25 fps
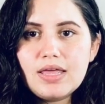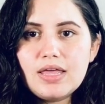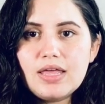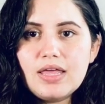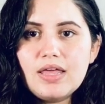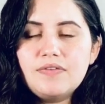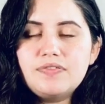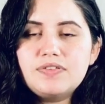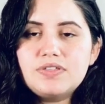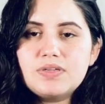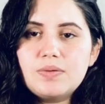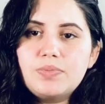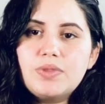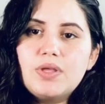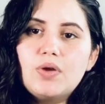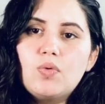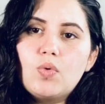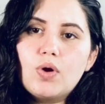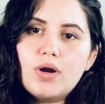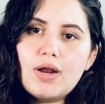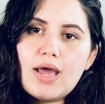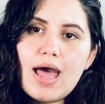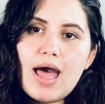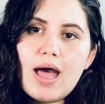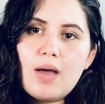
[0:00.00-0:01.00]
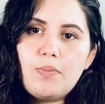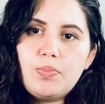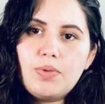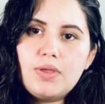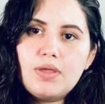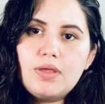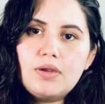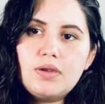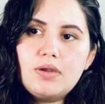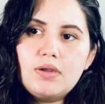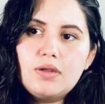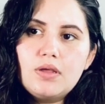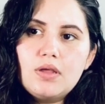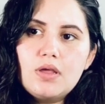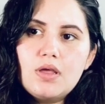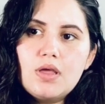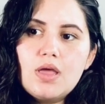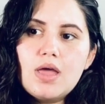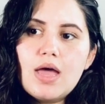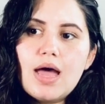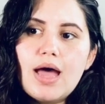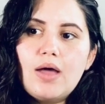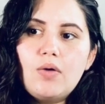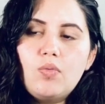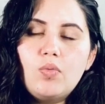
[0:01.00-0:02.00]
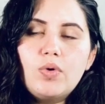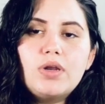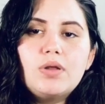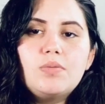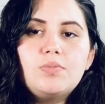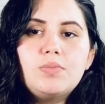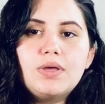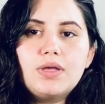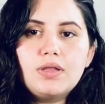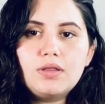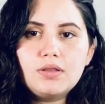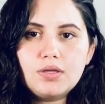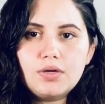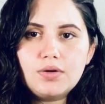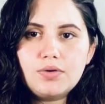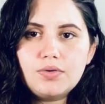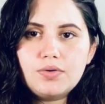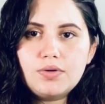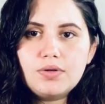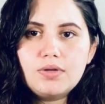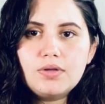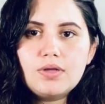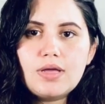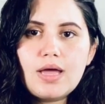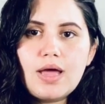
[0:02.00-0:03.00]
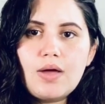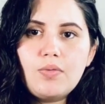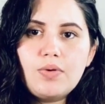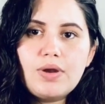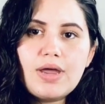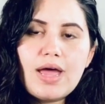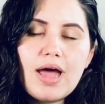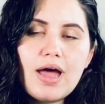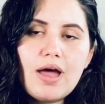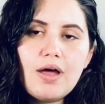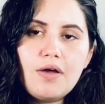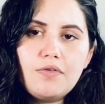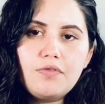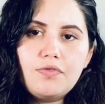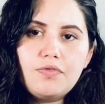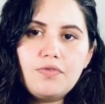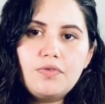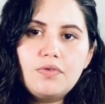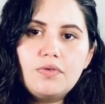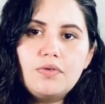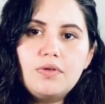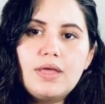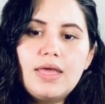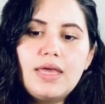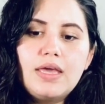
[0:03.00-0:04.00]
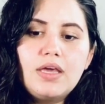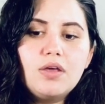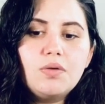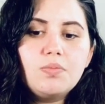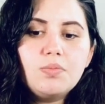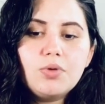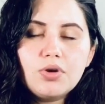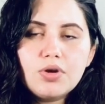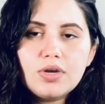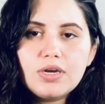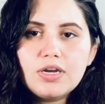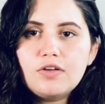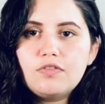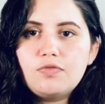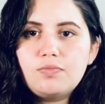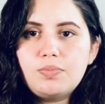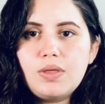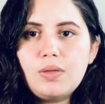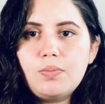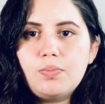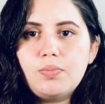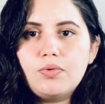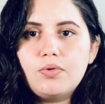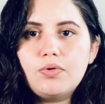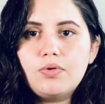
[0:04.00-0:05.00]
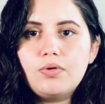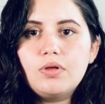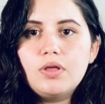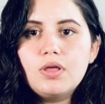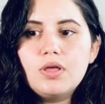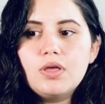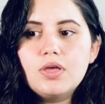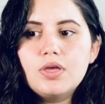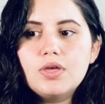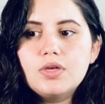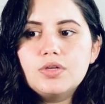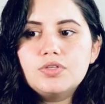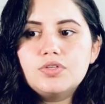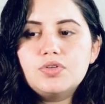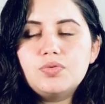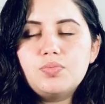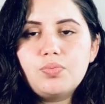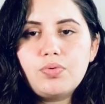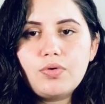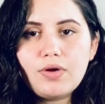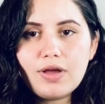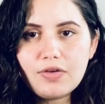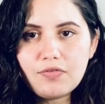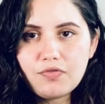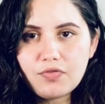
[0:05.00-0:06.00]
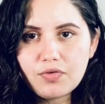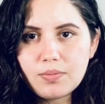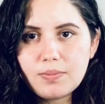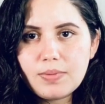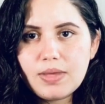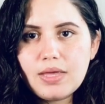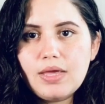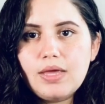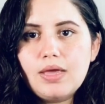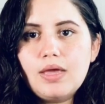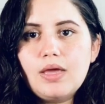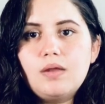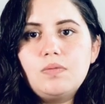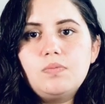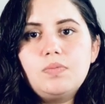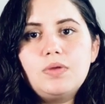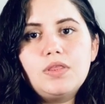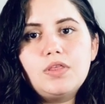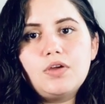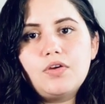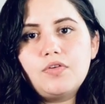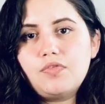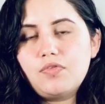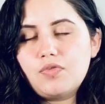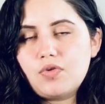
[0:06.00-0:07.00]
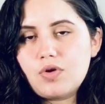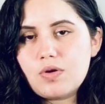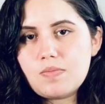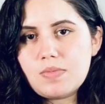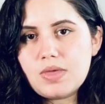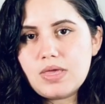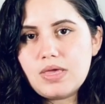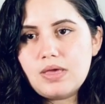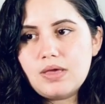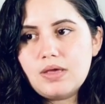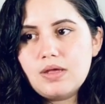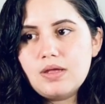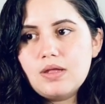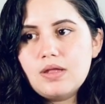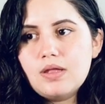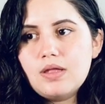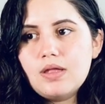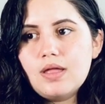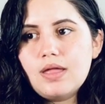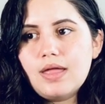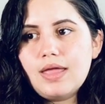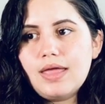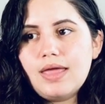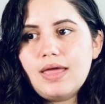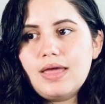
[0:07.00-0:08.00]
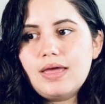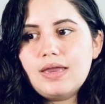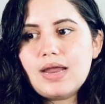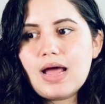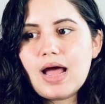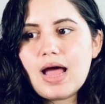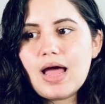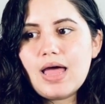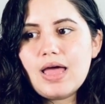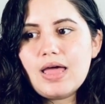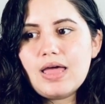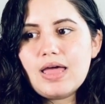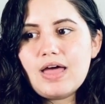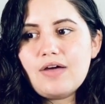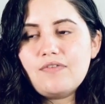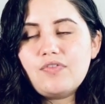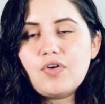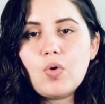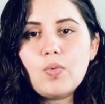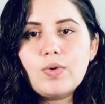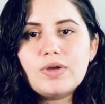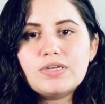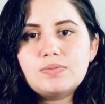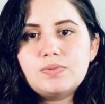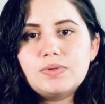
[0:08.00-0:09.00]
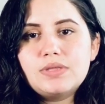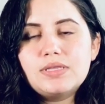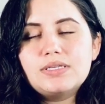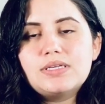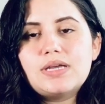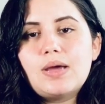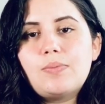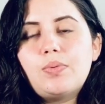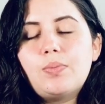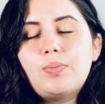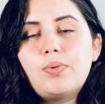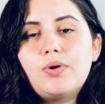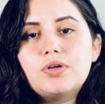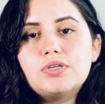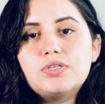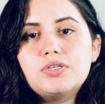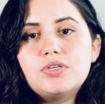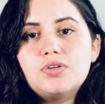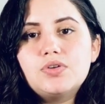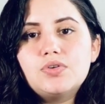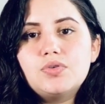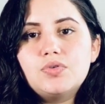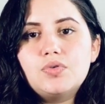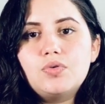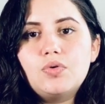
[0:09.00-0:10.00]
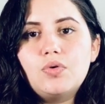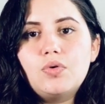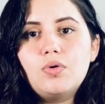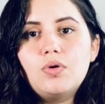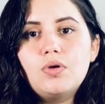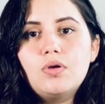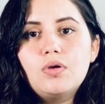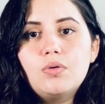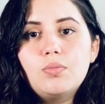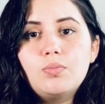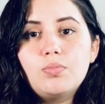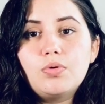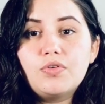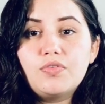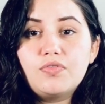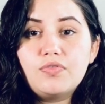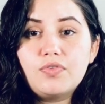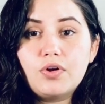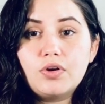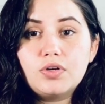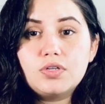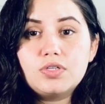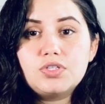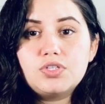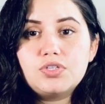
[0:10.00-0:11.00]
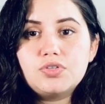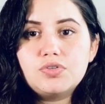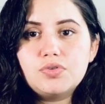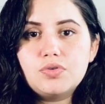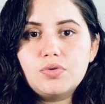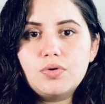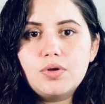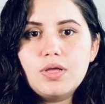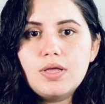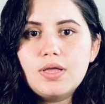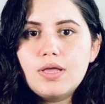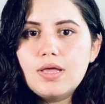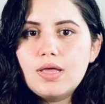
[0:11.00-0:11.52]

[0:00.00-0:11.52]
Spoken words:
if something were to happen, I wouldn't be alone. I would have a community of people to pray for me and be there for me. And I have always been the type of person who prefers to